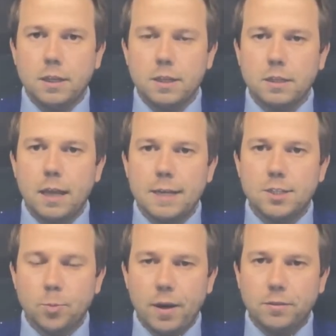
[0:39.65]
This class
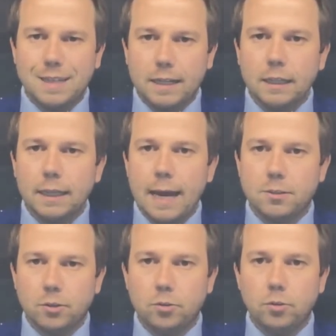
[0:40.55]
is about the
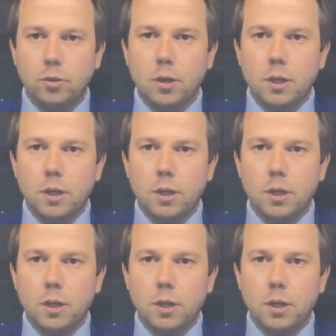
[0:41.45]
classical